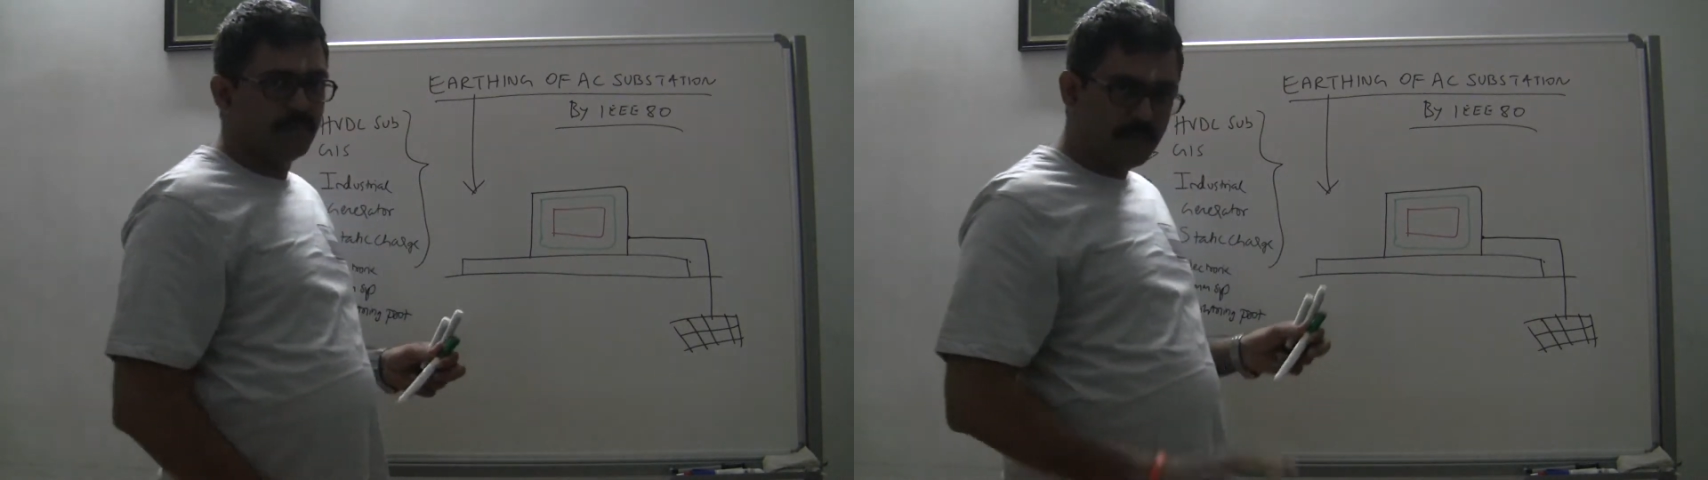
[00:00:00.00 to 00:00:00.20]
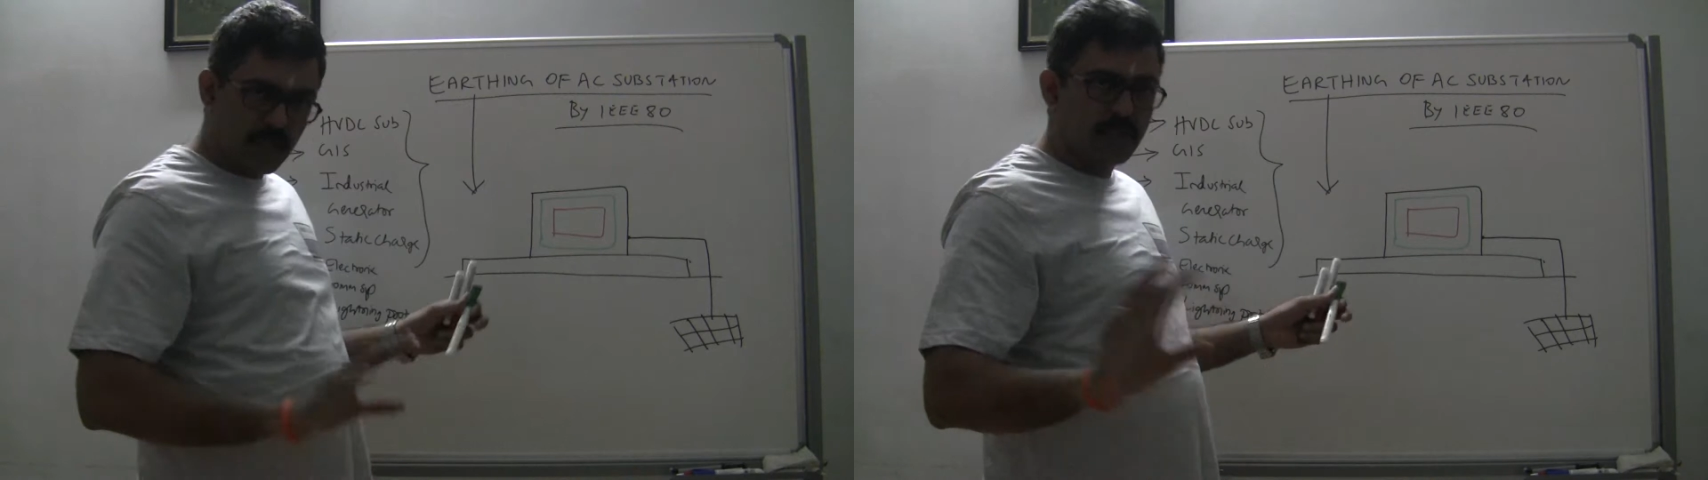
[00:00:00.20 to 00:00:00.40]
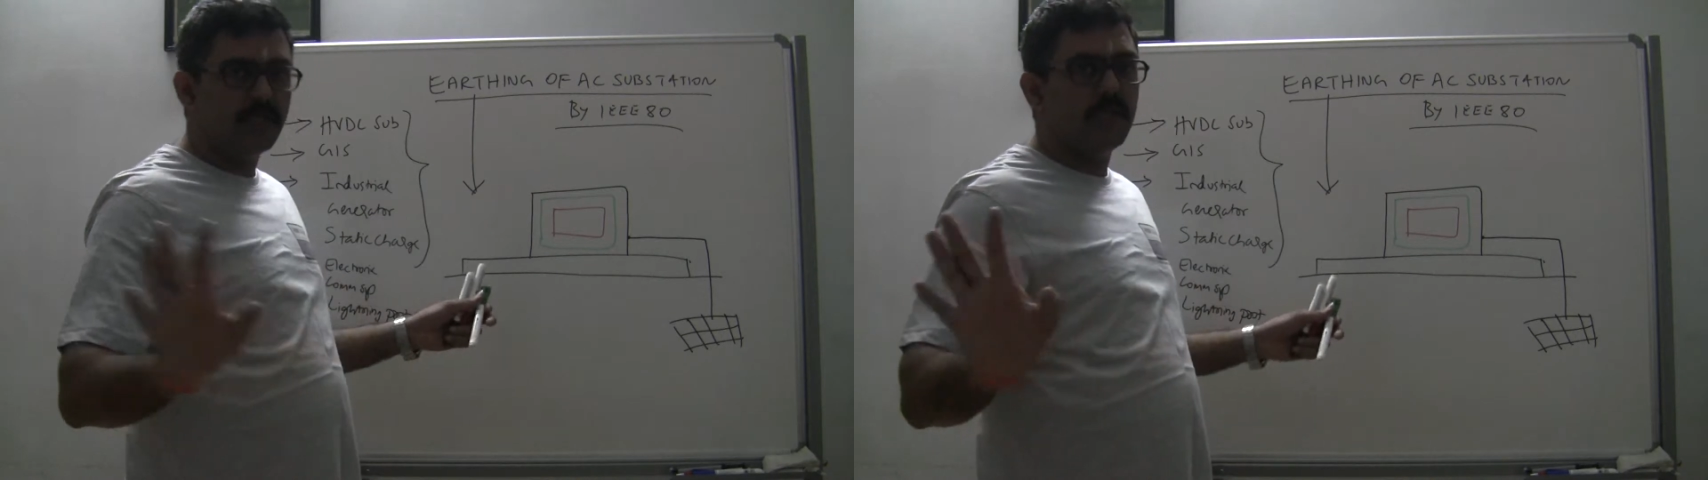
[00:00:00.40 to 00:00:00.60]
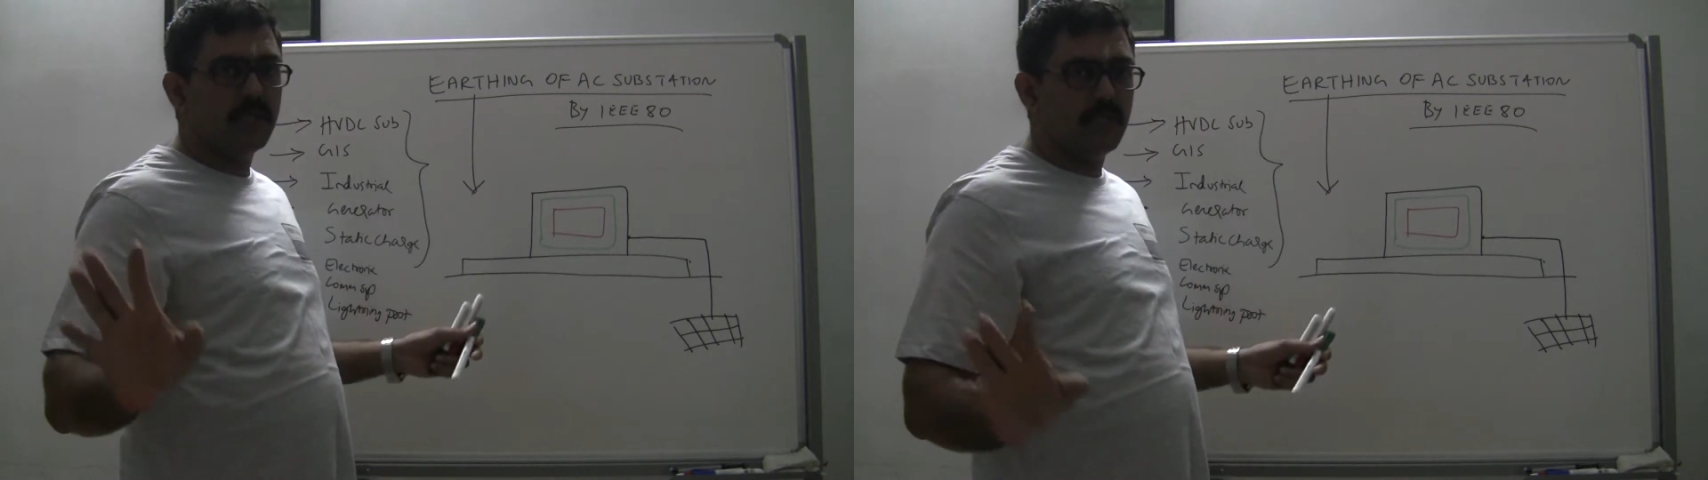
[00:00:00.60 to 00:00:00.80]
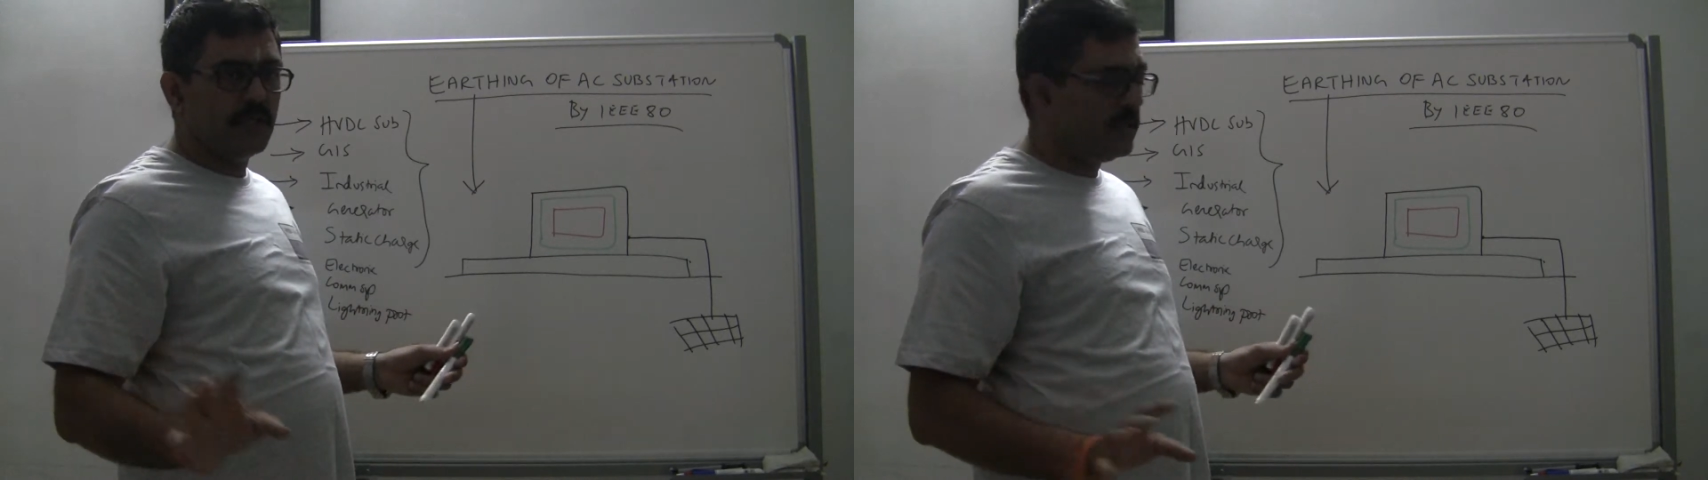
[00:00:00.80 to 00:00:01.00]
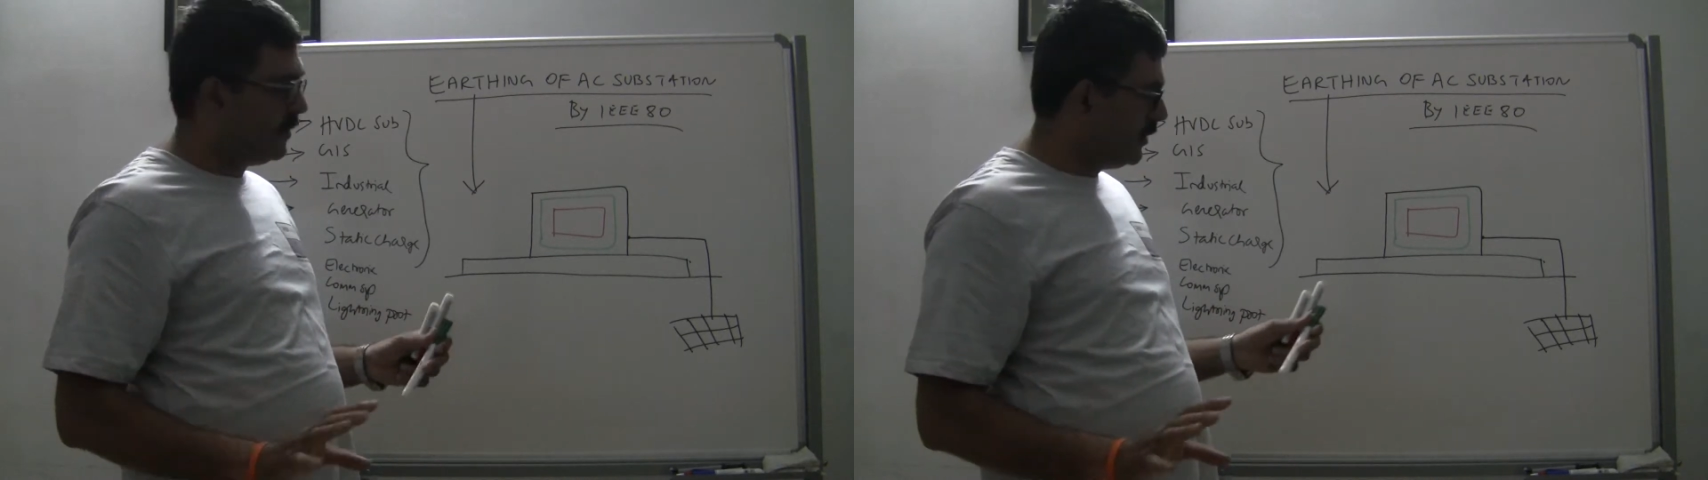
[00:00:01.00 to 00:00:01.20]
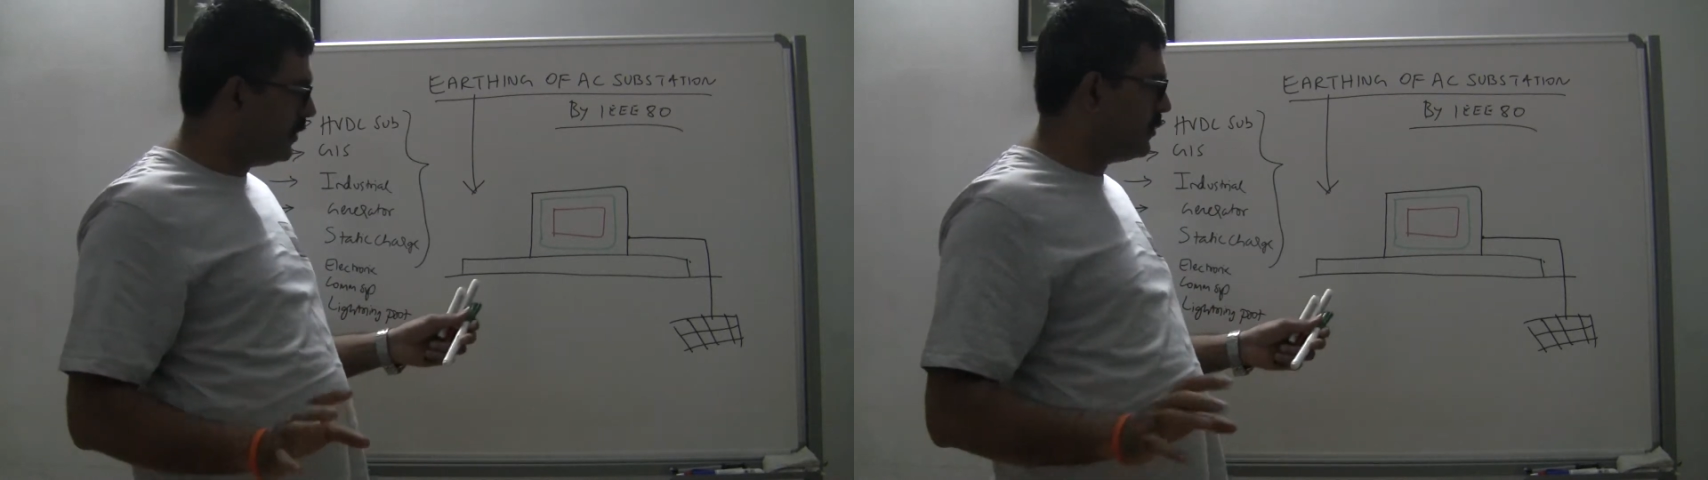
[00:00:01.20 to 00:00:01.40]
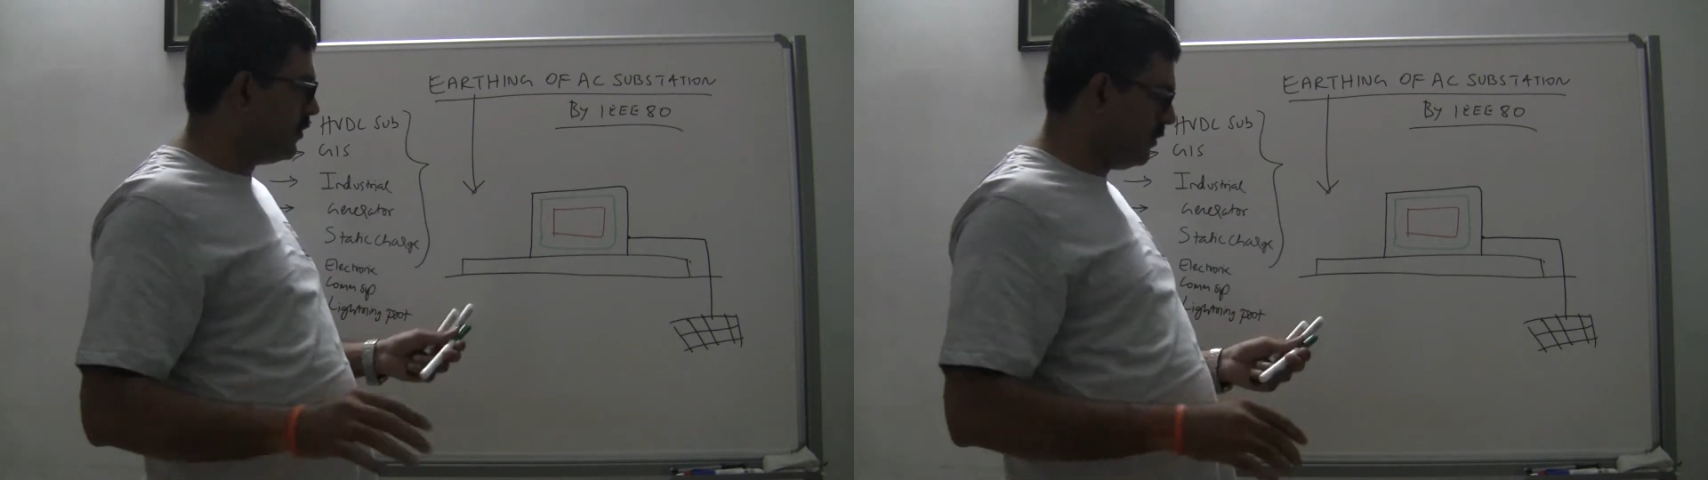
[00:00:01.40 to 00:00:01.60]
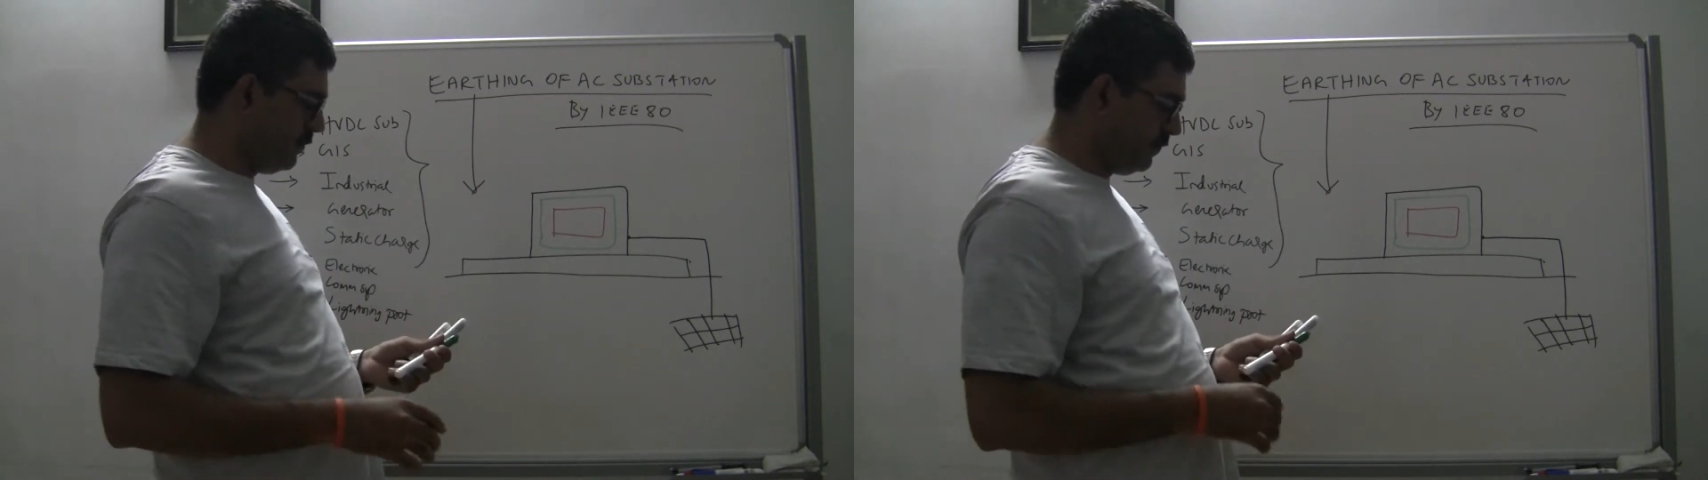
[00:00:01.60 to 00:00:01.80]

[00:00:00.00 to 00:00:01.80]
That is earthing. That's all.